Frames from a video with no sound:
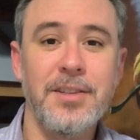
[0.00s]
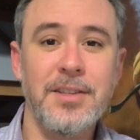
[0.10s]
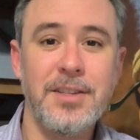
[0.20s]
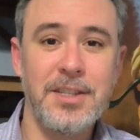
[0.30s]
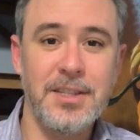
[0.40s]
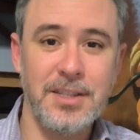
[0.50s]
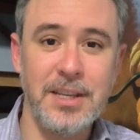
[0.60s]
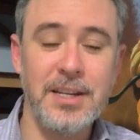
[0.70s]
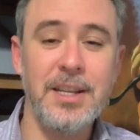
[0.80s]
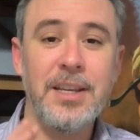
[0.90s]

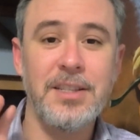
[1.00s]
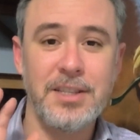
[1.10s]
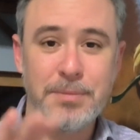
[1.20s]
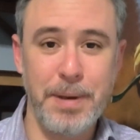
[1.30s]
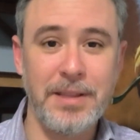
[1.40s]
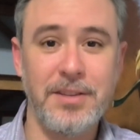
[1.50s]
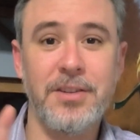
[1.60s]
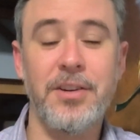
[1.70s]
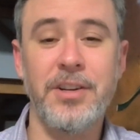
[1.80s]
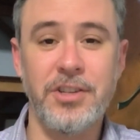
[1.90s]
Sidney,
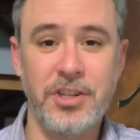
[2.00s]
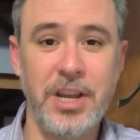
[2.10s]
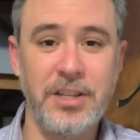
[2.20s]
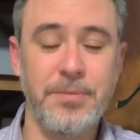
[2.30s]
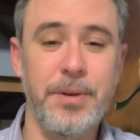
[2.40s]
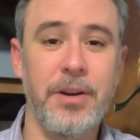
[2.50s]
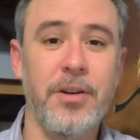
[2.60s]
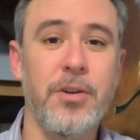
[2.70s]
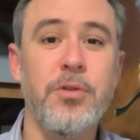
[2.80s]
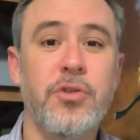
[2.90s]
Spenser, and
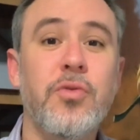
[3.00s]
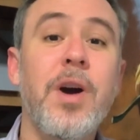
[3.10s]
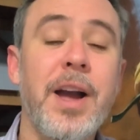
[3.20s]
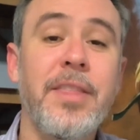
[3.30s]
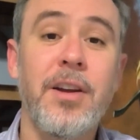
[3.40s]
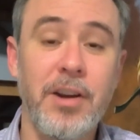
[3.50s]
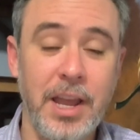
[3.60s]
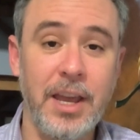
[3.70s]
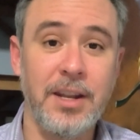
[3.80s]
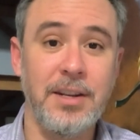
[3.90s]
Shakespeare, who try their
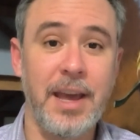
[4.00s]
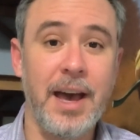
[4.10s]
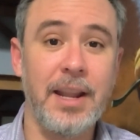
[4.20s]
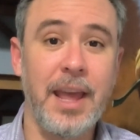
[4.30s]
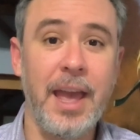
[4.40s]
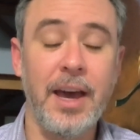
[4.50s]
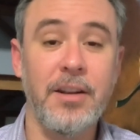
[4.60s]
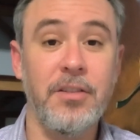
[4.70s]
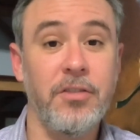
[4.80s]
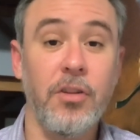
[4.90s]
hand at
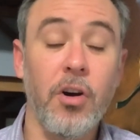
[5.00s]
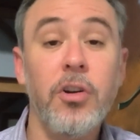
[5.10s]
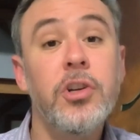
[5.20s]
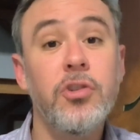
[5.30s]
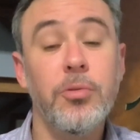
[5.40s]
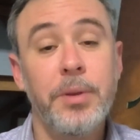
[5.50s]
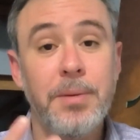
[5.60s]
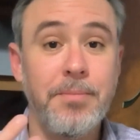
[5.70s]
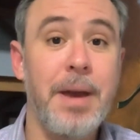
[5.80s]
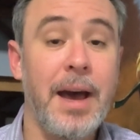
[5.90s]
and
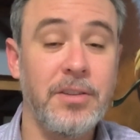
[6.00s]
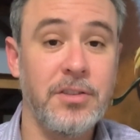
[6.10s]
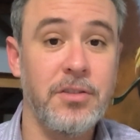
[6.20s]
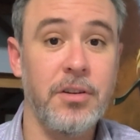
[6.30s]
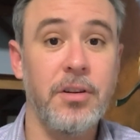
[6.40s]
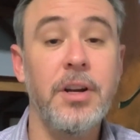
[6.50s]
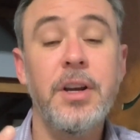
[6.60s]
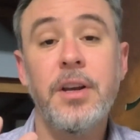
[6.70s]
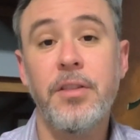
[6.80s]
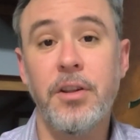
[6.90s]
arguably master
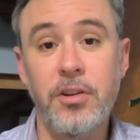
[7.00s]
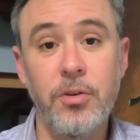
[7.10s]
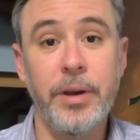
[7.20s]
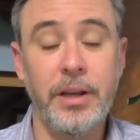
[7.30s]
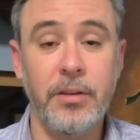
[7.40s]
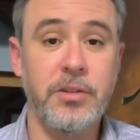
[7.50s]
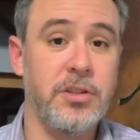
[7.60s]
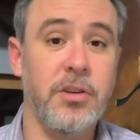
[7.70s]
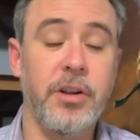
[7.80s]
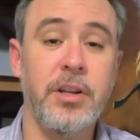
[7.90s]
the New
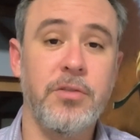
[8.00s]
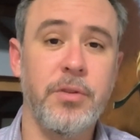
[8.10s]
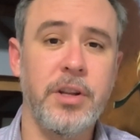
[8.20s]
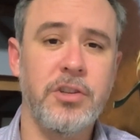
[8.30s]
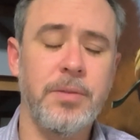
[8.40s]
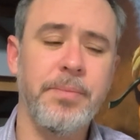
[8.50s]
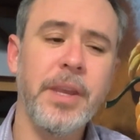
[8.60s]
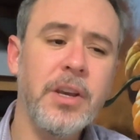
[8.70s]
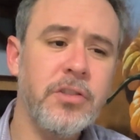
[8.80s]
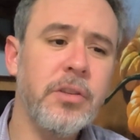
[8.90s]
English sonnet tradition.
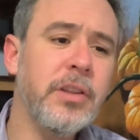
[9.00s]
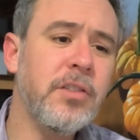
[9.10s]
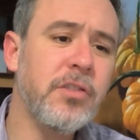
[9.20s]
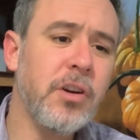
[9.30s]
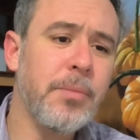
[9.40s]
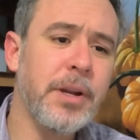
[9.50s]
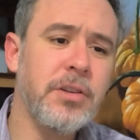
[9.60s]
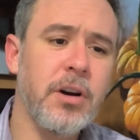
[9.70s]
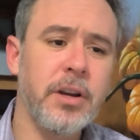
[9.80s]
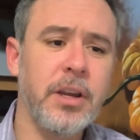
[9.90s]
So let's start by
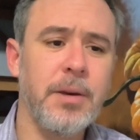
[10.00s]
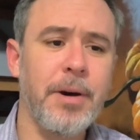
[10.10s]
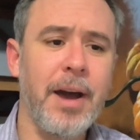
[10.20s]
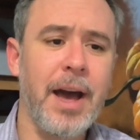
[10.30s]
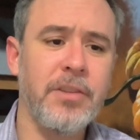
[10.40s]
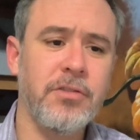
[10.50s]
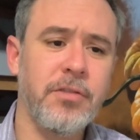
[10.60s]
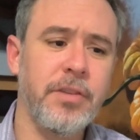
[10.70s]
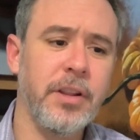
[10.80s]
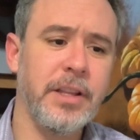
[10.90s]
talking about
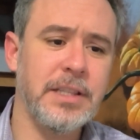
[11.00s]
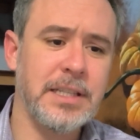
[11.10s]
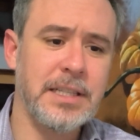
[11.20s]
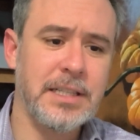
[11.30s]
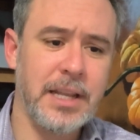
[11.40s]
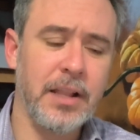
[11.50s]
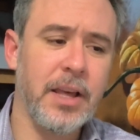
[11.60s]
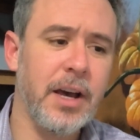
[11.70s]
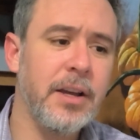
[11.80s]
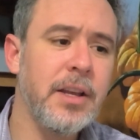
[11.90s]
Astrophel and
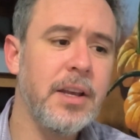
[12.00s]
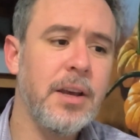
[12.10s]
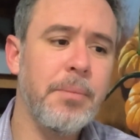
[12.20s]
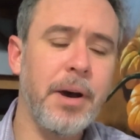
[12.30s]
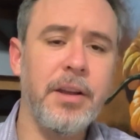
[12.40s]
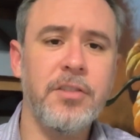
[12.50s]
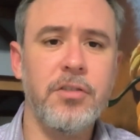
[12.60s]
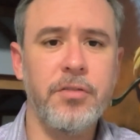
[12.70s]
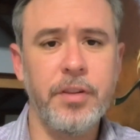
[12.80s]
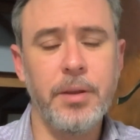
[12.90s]
Stella by
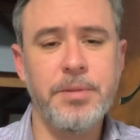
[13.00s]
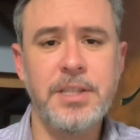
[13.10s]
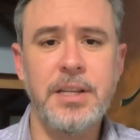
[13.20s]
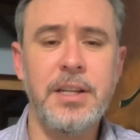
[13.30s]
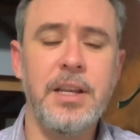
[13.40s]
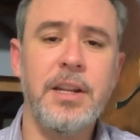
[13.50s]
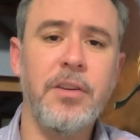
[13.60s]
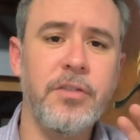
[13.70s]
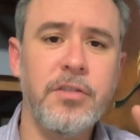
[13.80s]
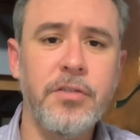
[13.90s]
Sir Philip Sidney.
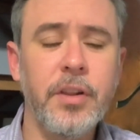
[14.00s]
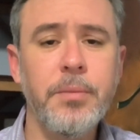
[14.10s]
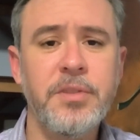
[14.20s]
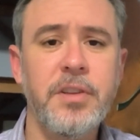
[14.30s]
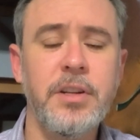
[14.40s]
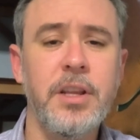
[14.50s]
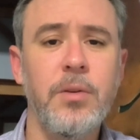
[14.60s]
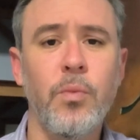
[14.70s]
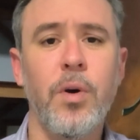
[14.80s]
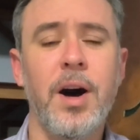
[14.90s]
Now, Sir Philip
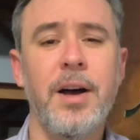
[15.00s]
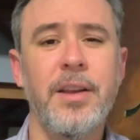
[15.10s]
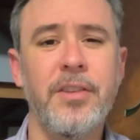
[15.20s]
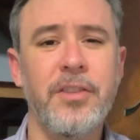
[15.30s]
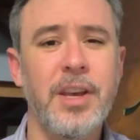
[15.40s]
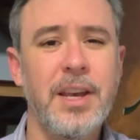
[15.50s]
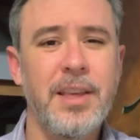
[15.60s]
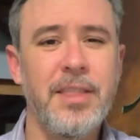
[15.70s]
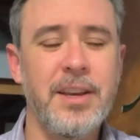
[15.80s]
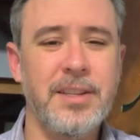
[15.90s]
Sidney was
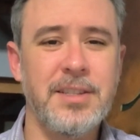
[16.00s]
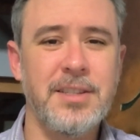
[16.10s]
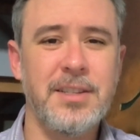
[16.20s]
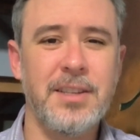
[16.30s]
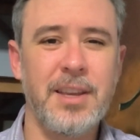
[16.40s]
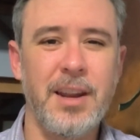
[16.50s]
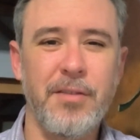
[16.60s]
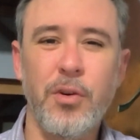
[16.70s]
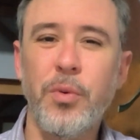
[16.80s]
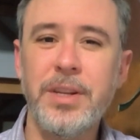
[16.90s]
this
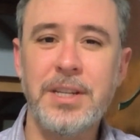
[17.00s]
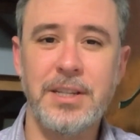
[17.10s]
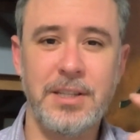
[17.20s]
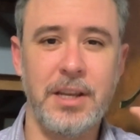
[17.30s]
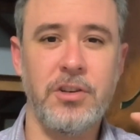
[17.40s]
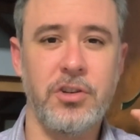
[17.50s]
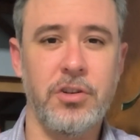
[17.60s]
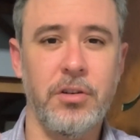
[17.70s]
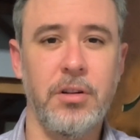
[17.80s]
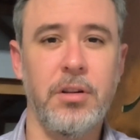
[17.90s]
kind of
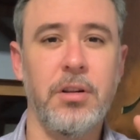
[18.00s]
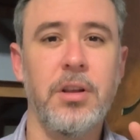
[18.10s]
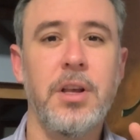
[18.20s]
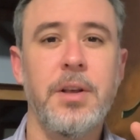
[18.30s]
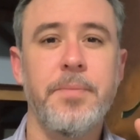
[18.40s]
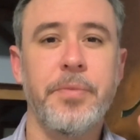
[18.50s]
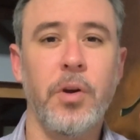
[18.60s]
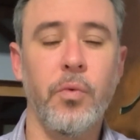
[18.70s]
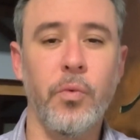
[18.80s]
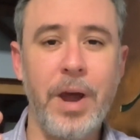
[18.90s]
quintessential
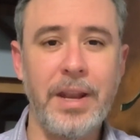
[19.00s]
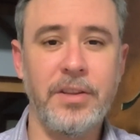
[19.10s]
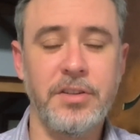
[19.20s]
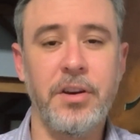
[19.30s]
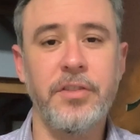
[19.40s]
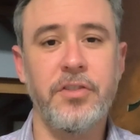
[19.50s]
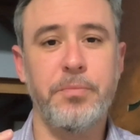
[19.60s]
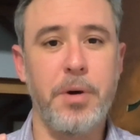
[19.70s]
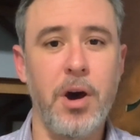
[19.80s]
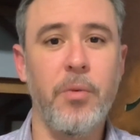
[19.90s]
Renaissance
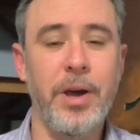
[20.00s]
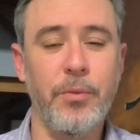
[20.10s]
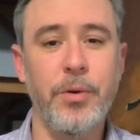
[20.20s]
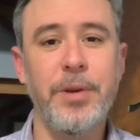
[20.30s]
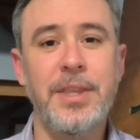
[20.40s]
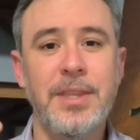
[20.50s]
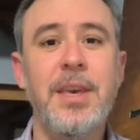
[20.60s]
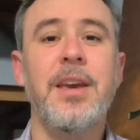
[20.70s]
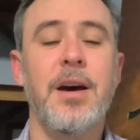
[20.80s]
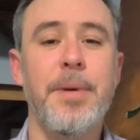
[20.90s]
poet. When we
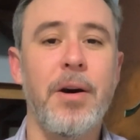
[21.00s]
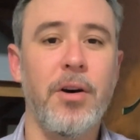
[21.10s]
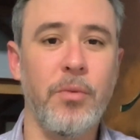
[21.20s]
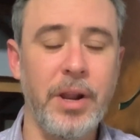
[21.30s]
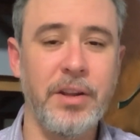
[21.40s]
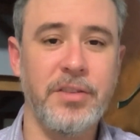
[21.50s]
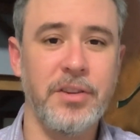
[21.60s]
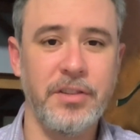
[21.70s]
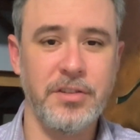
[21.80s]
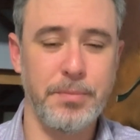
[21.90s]
think about a
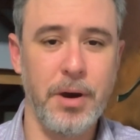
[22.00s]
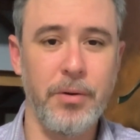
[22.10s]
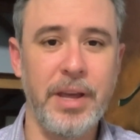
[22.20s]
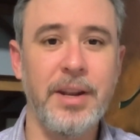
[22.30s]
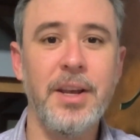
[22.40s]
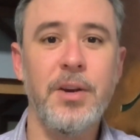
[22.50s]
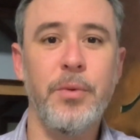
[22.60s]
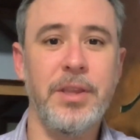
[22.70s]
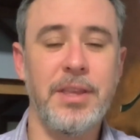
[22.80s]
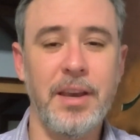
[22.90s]
Renaissance poet,
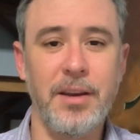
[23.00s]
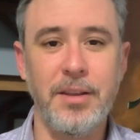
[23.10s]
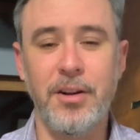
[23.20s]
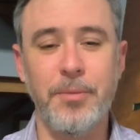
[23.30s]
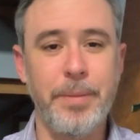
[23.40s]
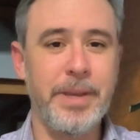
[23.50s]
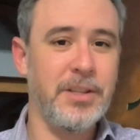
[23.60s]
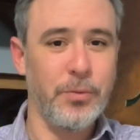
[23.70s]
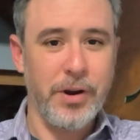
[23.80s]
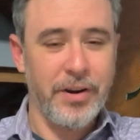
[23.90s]
we think, maybe
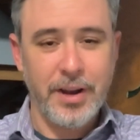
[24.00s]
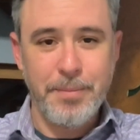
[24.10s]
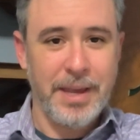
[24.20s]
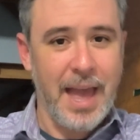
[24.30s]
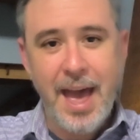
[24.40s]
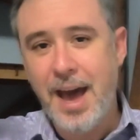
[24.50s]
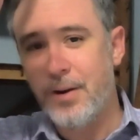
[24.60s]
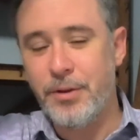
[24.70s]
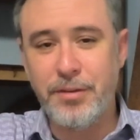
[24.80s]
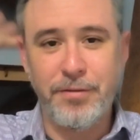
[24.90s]
he's wearing a big
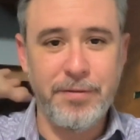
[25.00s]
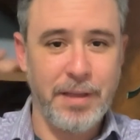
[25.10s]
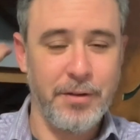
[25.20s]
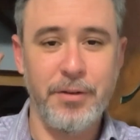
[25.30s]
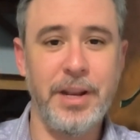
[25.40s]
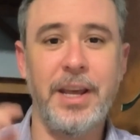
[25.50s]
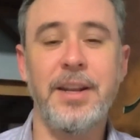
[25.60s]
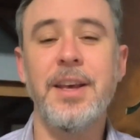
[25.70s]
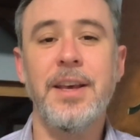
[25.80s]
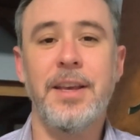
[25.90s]
hat with a feather in
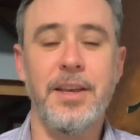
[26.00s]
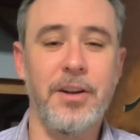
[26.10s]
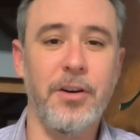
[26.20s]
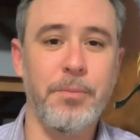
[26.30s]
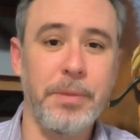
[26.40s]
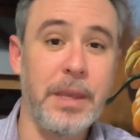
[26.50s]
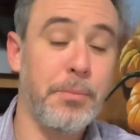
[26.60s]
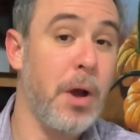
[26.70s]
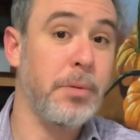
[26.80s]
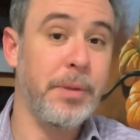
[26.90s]
it. He
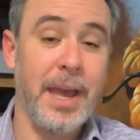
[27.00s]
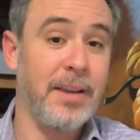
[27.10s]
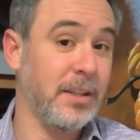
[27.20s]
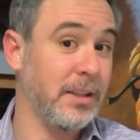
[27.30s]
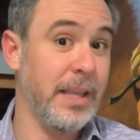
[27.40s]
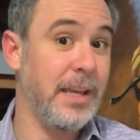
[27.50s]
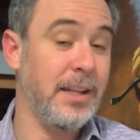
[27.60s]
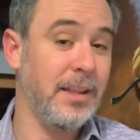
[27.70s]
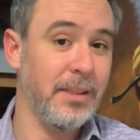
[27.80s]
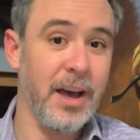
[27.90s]
probably has a
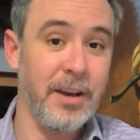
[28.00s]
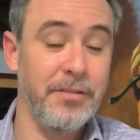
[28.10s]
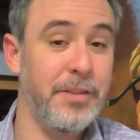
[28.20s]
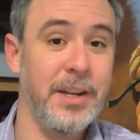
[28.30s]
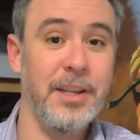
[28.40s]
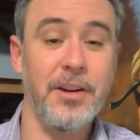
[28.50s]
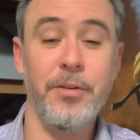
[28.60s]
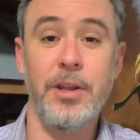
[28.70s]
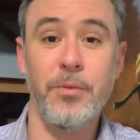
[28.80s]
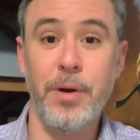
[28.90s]
lady love that,
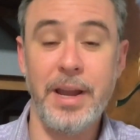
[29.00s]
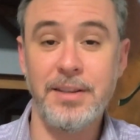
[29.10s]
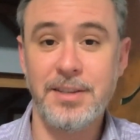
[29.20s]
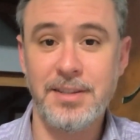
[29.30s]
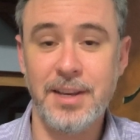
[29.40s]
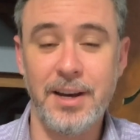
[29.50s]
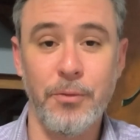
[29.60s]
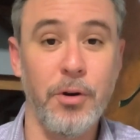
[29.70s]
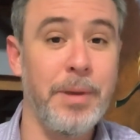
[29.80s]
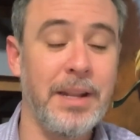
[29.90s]
he writes
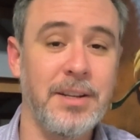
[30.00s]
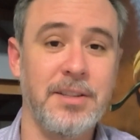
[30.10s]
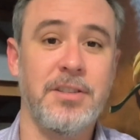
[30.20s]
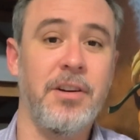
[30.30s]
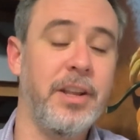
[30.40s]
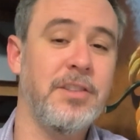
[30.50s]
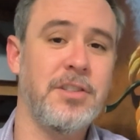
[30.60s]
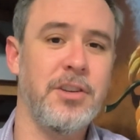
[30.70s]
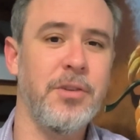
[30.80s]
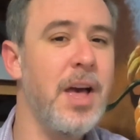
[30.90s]
romantic
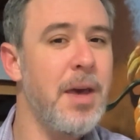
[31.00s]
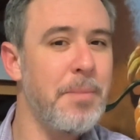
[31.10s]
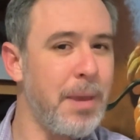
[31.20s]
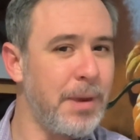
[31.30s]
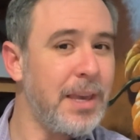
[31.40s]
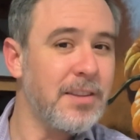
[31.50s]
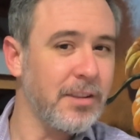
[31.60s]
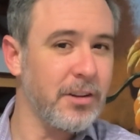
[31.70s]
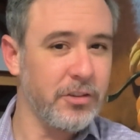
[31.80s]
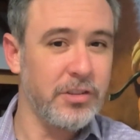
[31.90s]
sonnets to. Maybe he's a
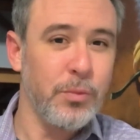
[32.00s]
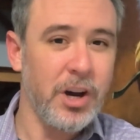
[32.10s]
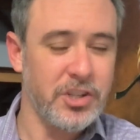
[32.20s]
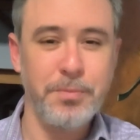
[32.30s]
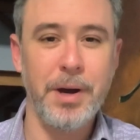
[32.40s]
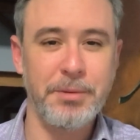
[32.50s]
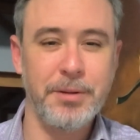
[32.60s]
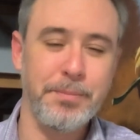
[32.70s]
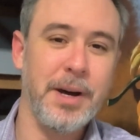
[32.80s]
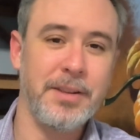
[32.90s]
little
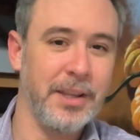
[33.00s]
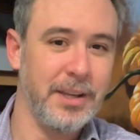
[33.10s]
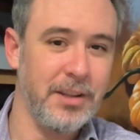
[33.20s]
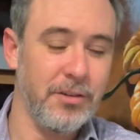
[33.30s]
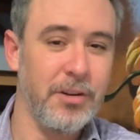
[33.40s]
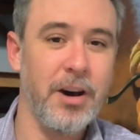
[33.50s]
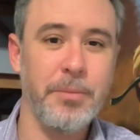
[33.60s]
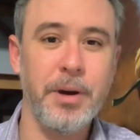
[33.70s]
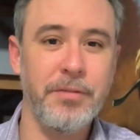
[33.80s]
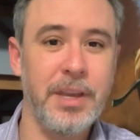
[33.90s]
swashbuckling, not
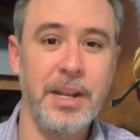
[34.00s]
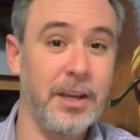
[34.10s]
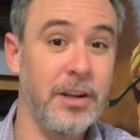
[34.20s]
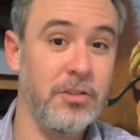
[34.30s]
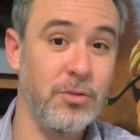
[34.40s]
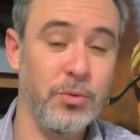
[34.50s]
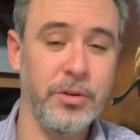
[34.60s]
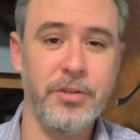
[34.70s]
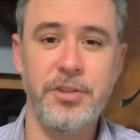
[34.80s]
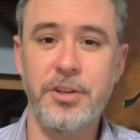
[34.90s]
above getting in a
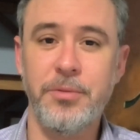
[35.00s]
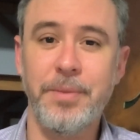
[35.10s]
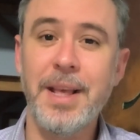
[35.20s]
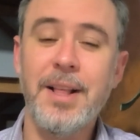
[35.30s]
duel or two.